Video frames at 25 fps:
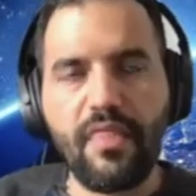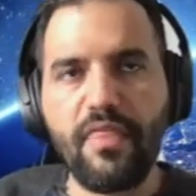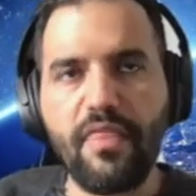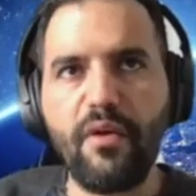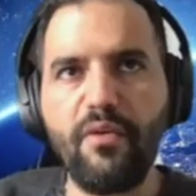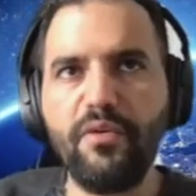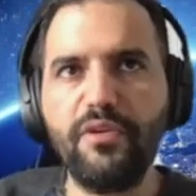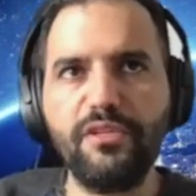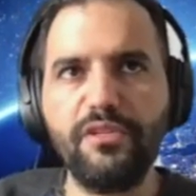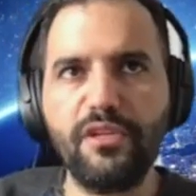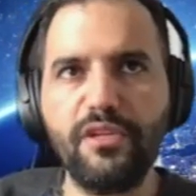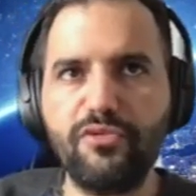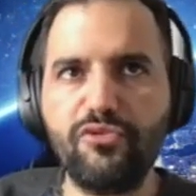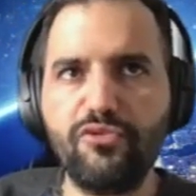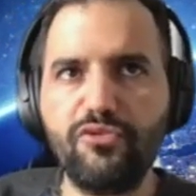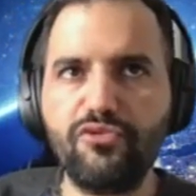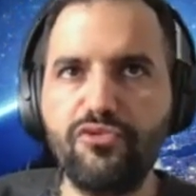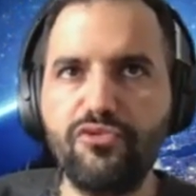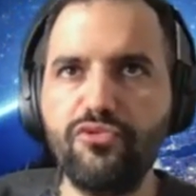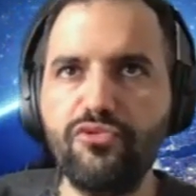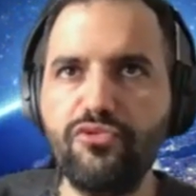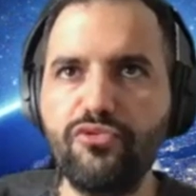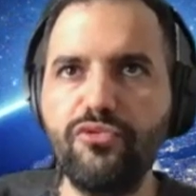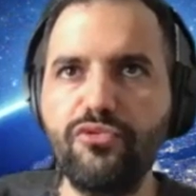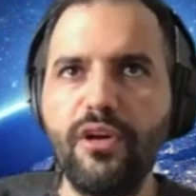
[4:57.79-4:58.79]
That was a
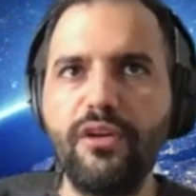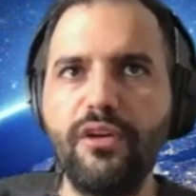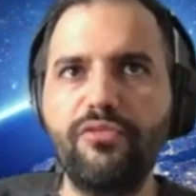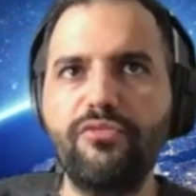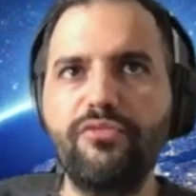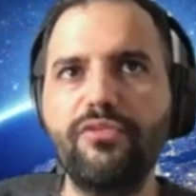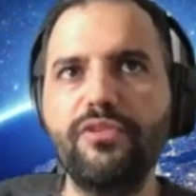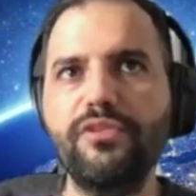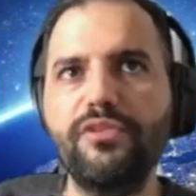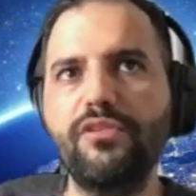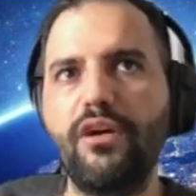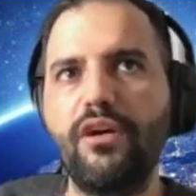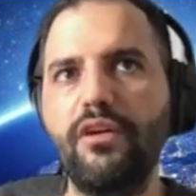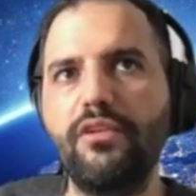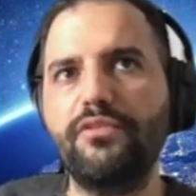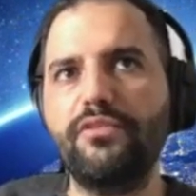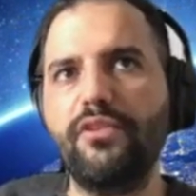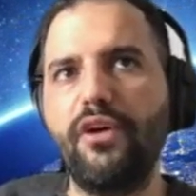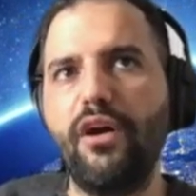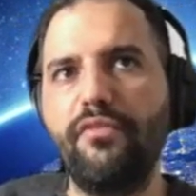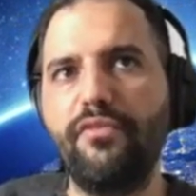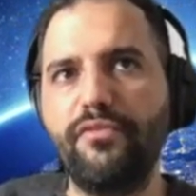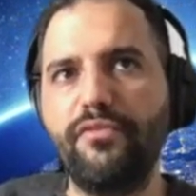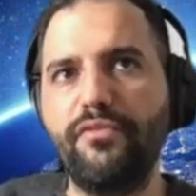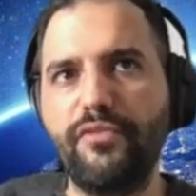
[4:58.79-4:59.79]
true result
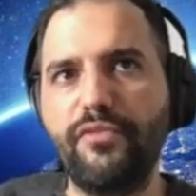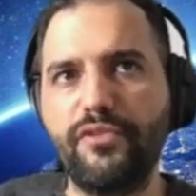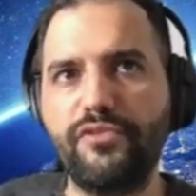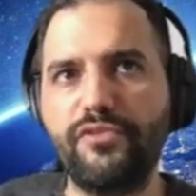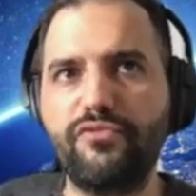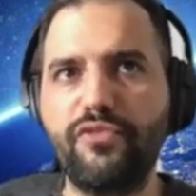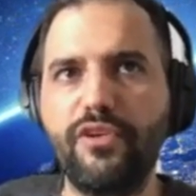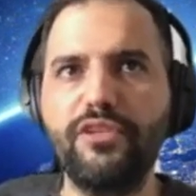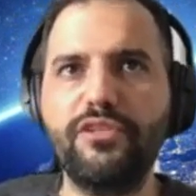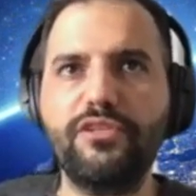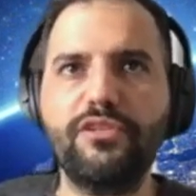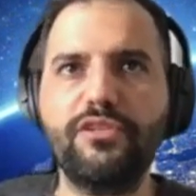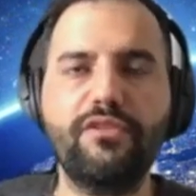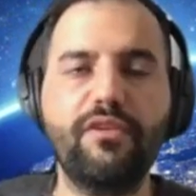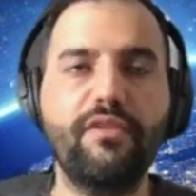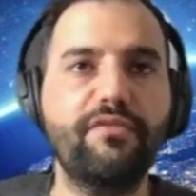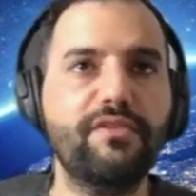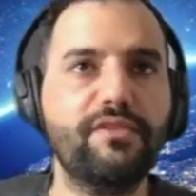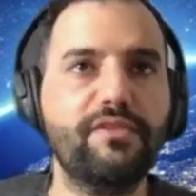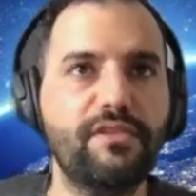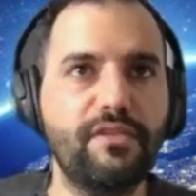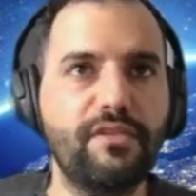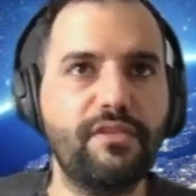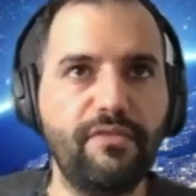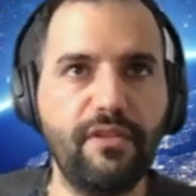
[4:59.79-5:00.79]
of a frustration of
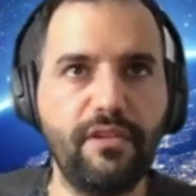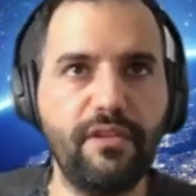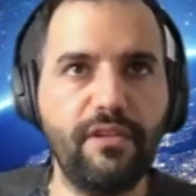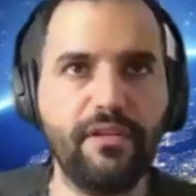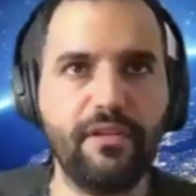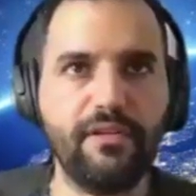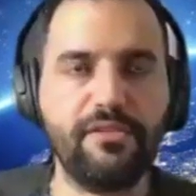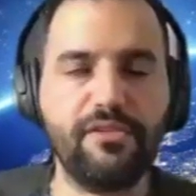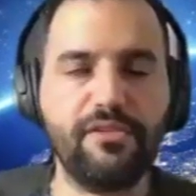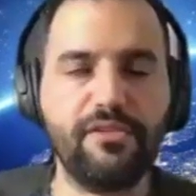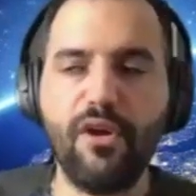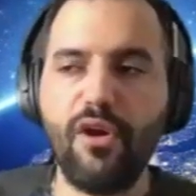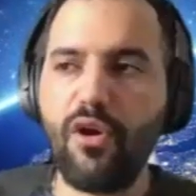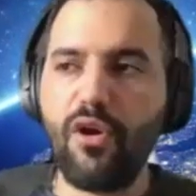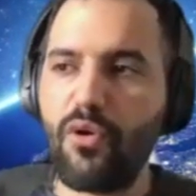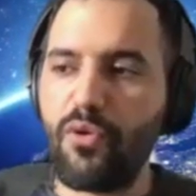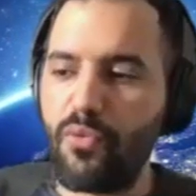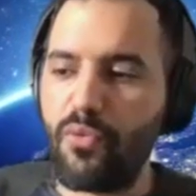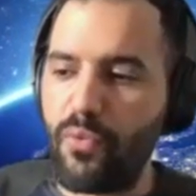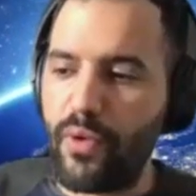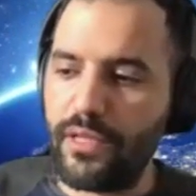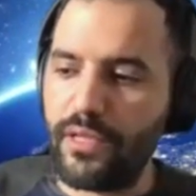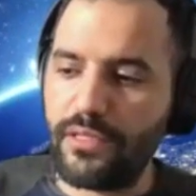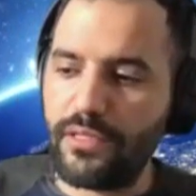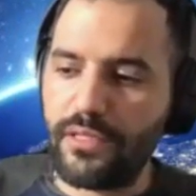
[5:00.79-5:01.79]
the civilians who
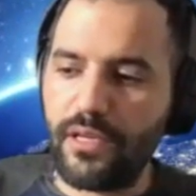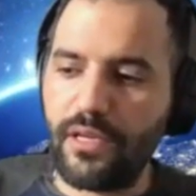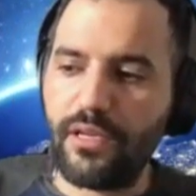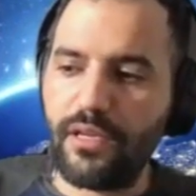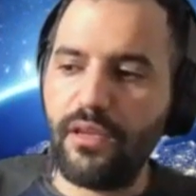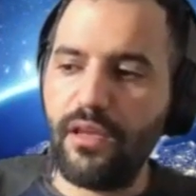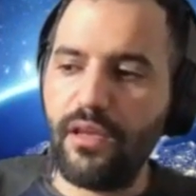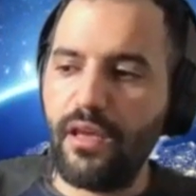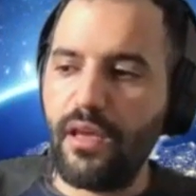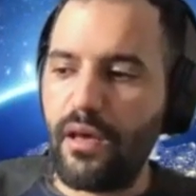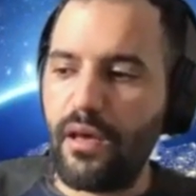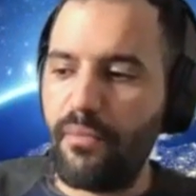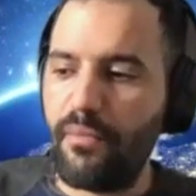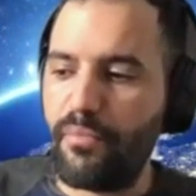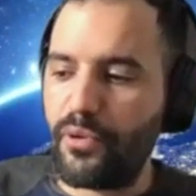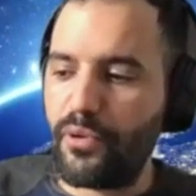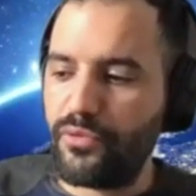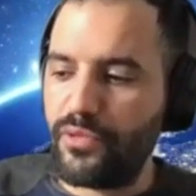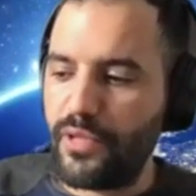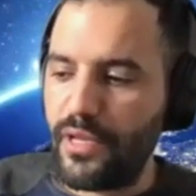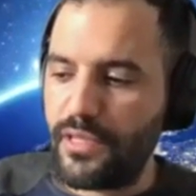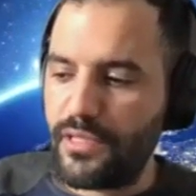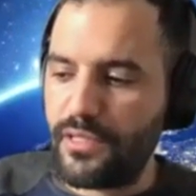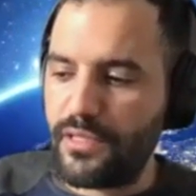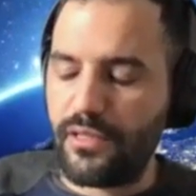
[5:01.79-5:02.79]
went in and
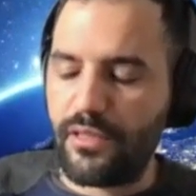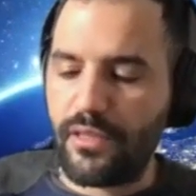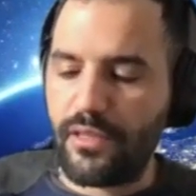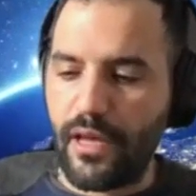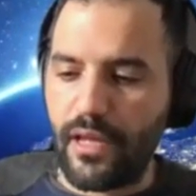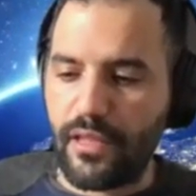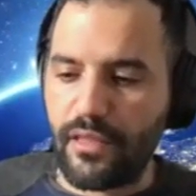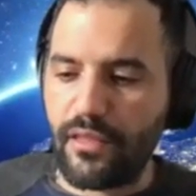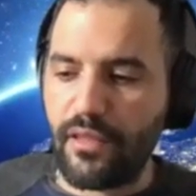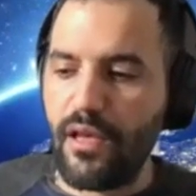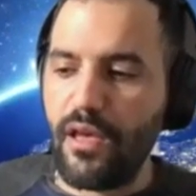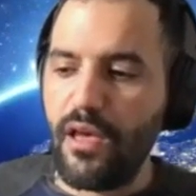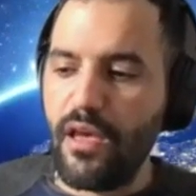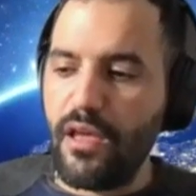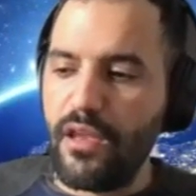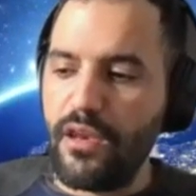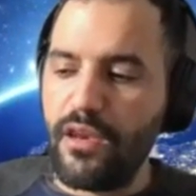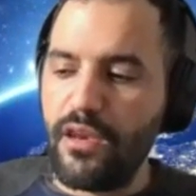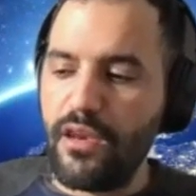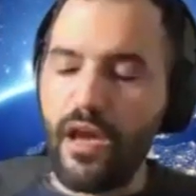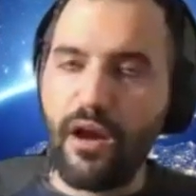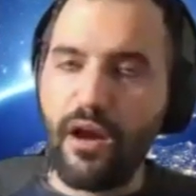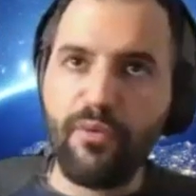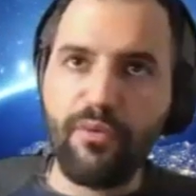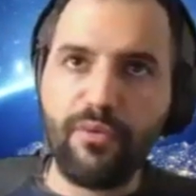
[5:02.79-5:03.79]
protested that.
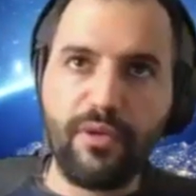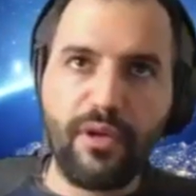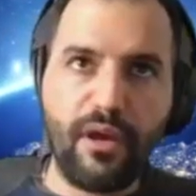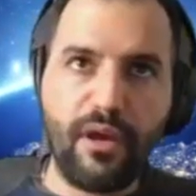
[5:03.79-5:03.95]
Now,